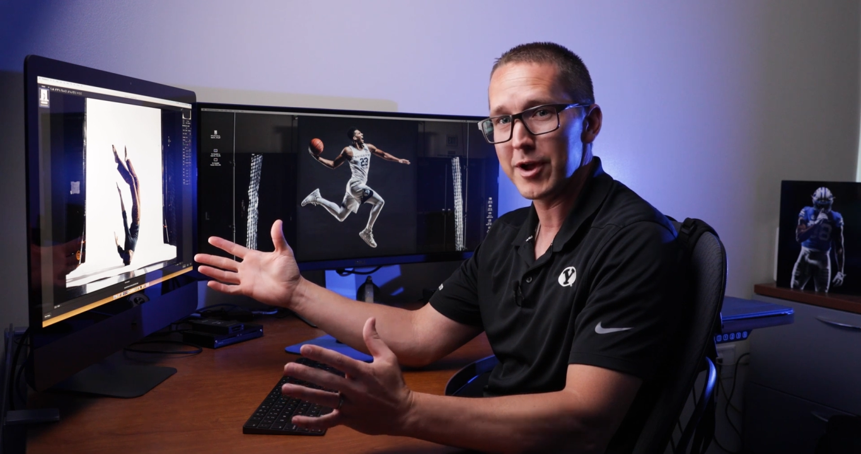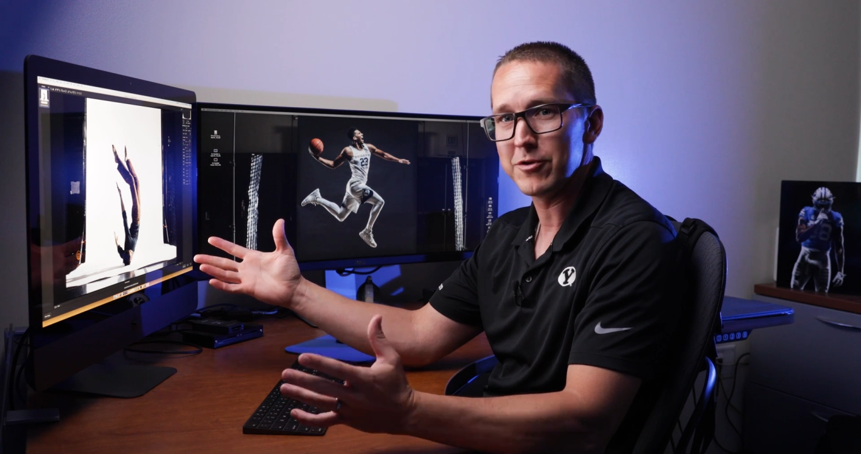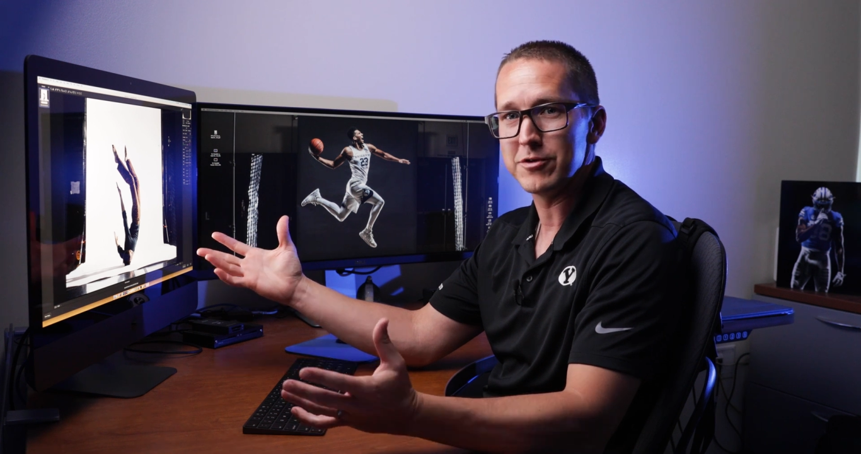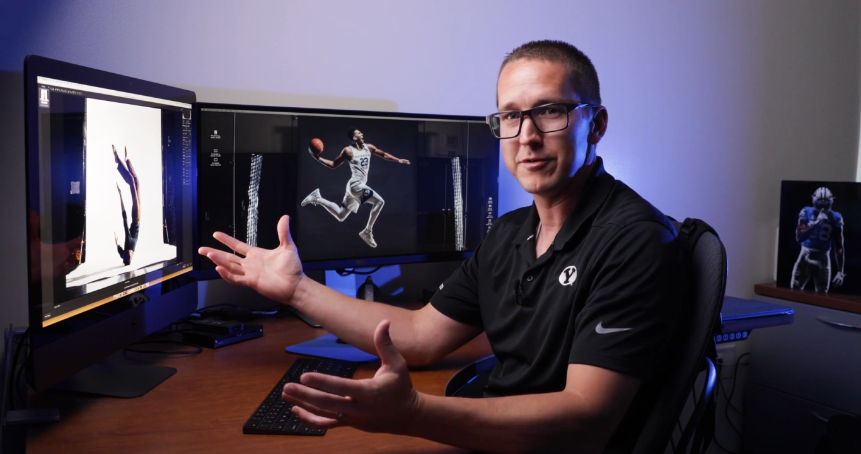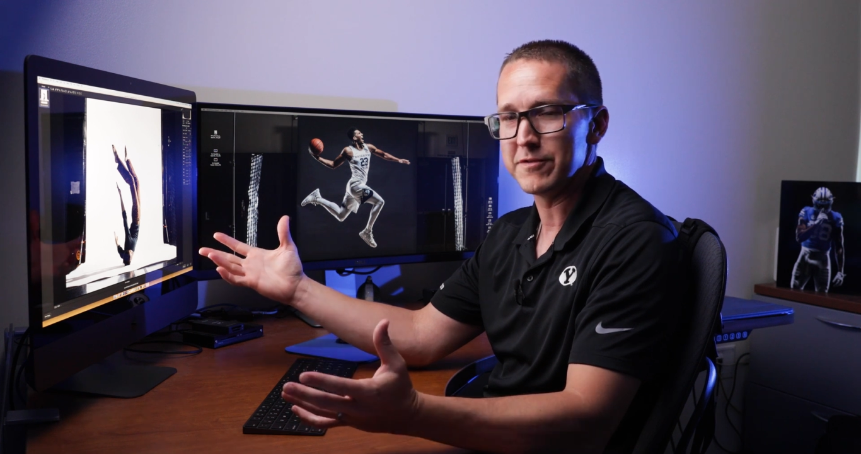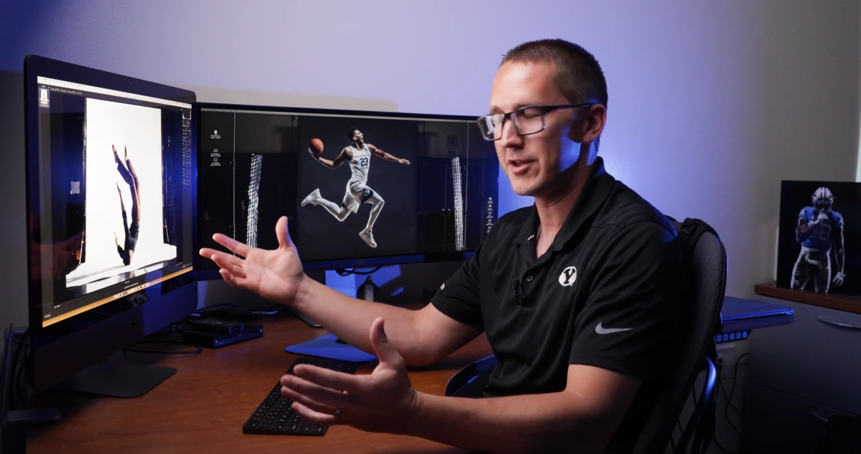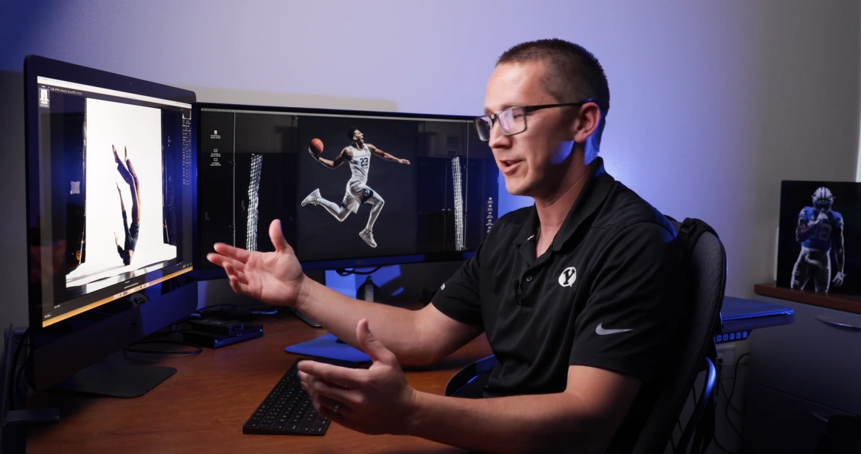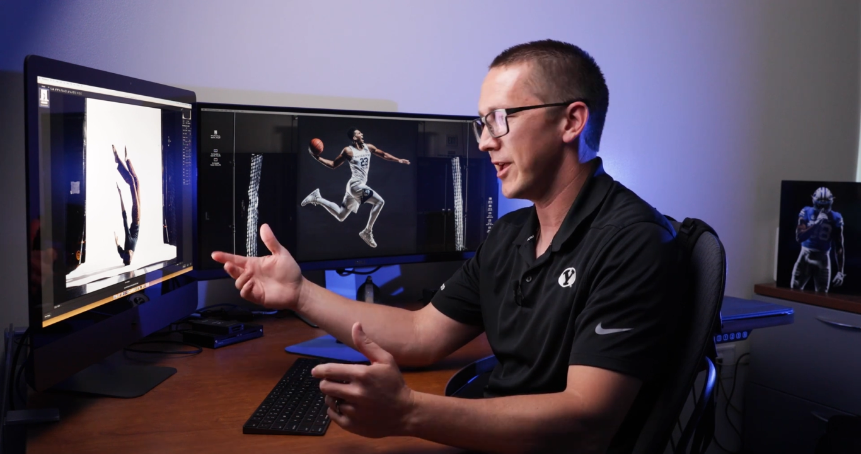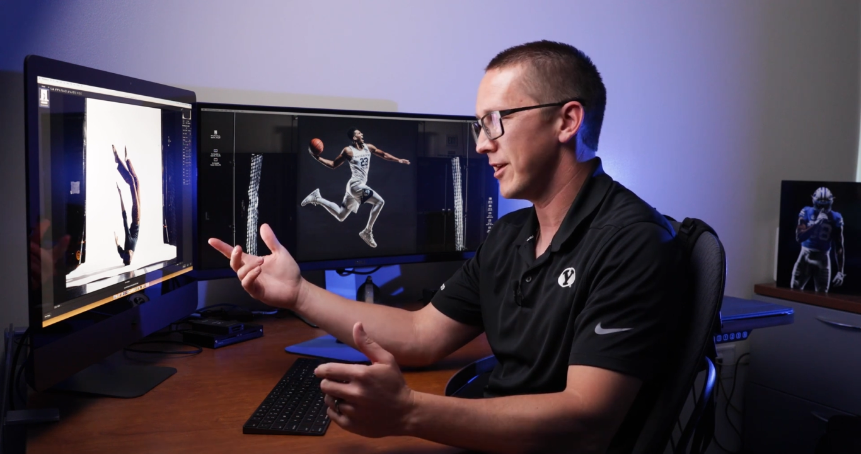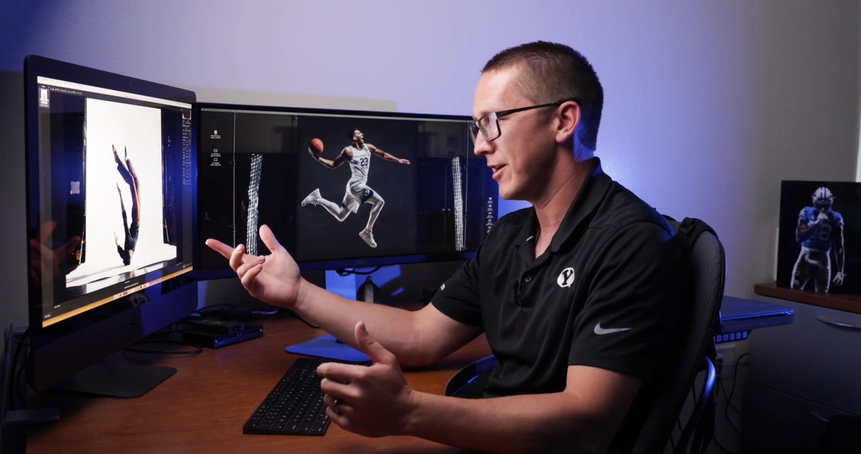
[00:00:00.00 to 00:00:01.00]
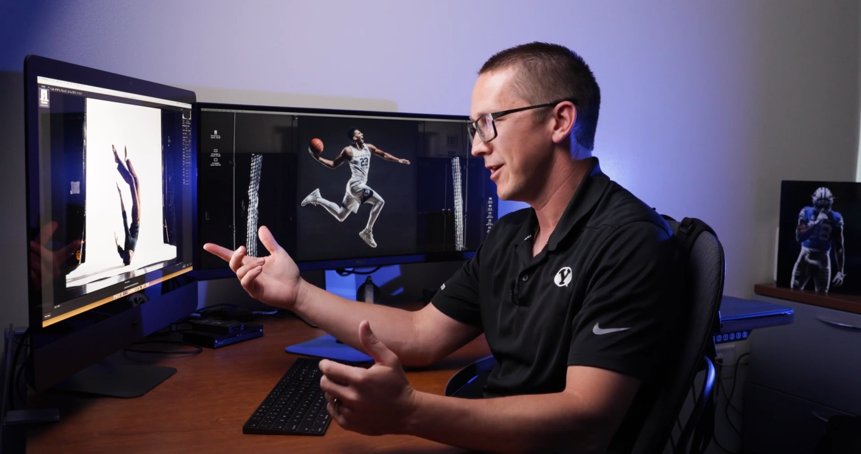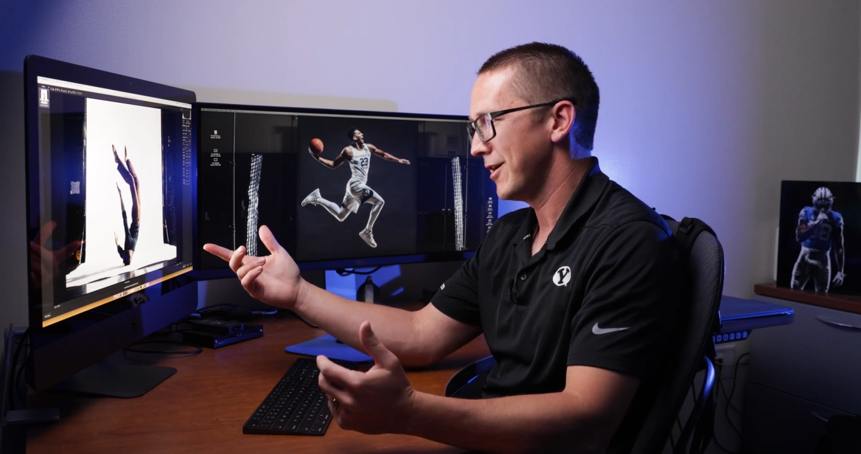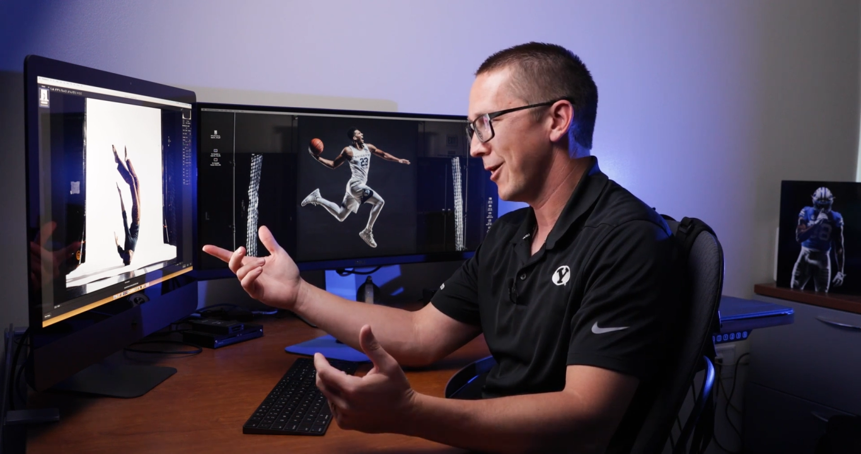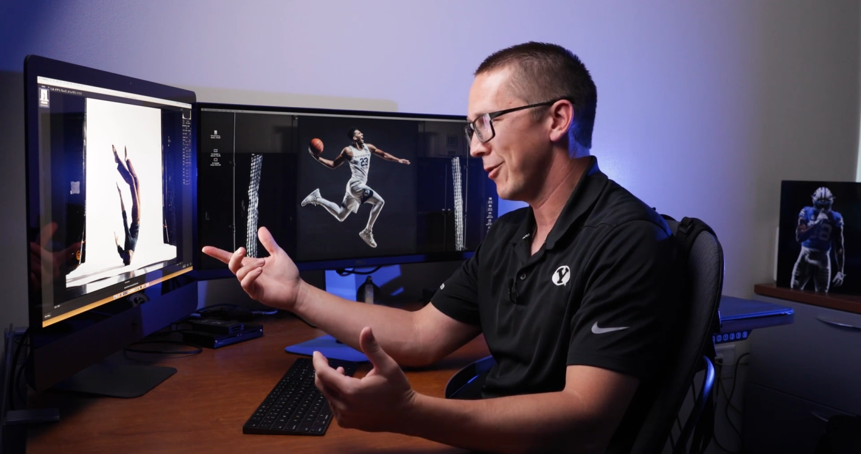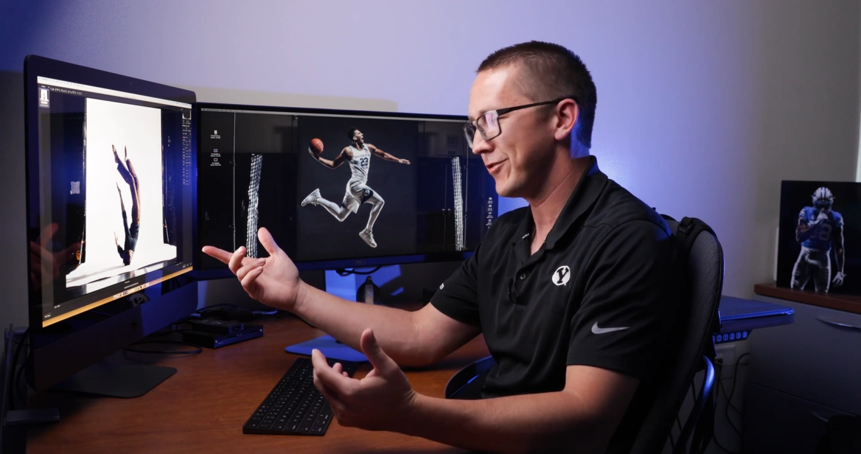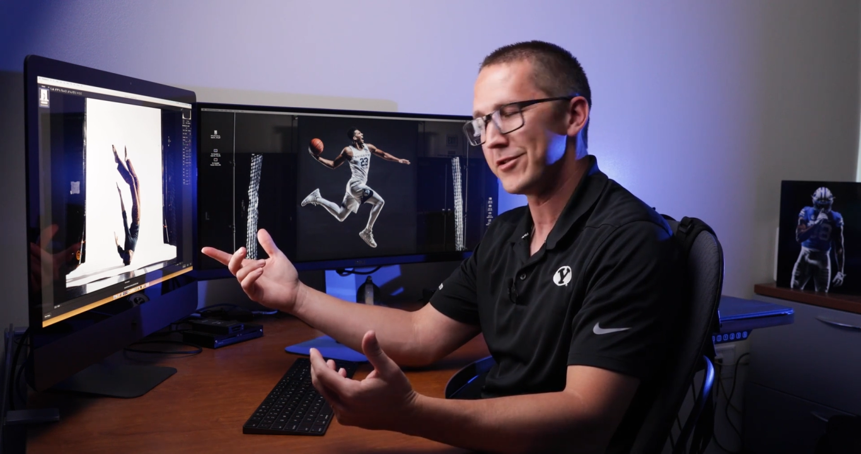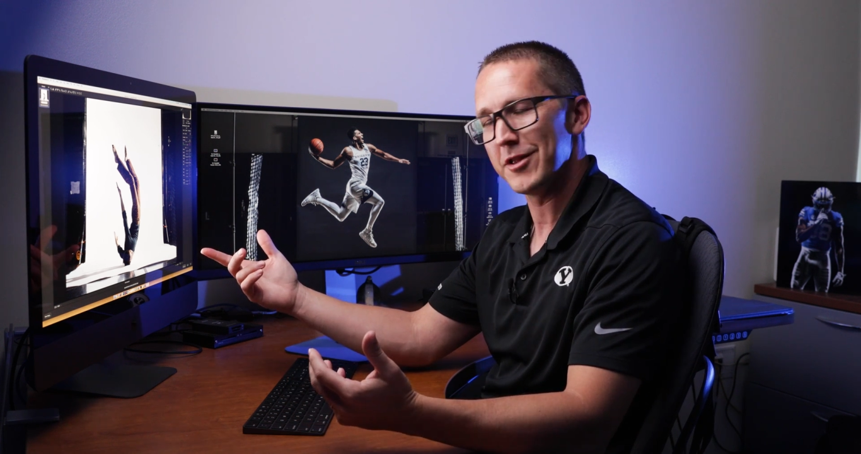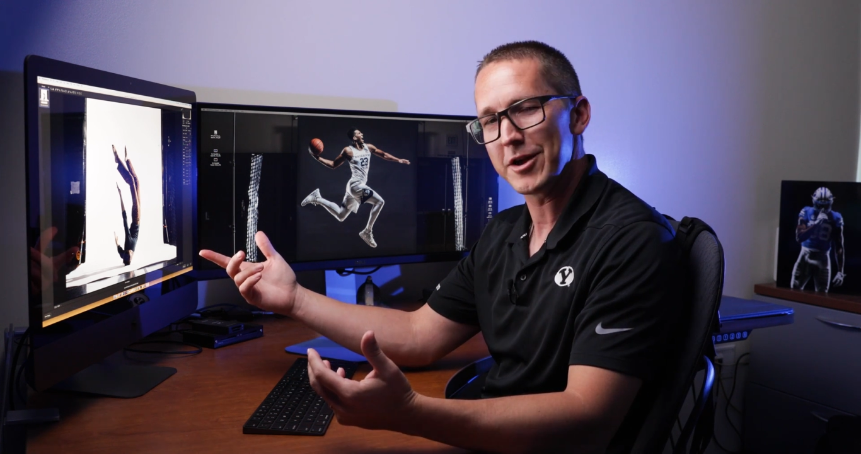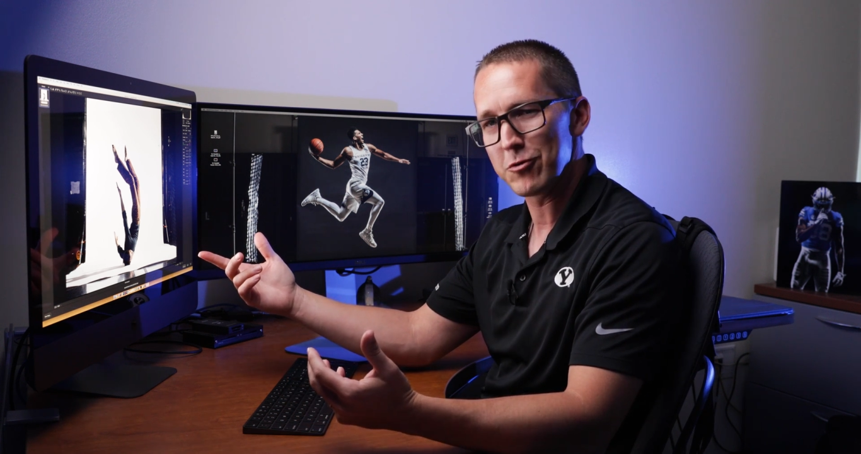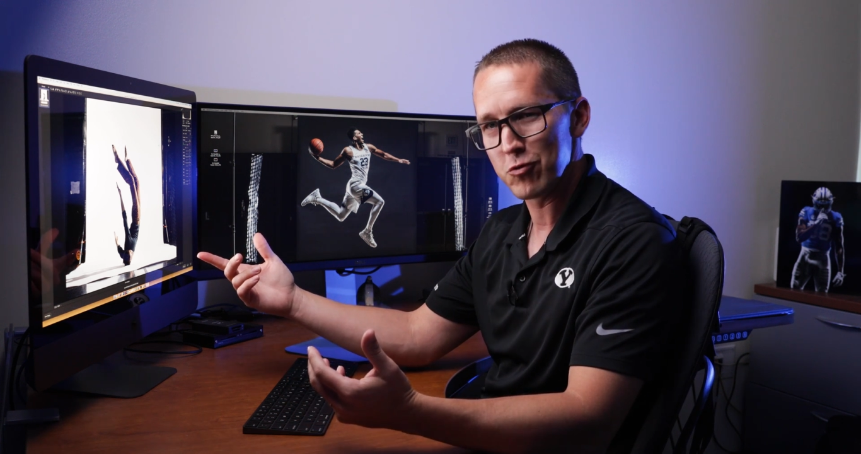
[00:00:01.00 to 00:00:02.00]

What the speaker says: I couldn't have said, hey, I want you to like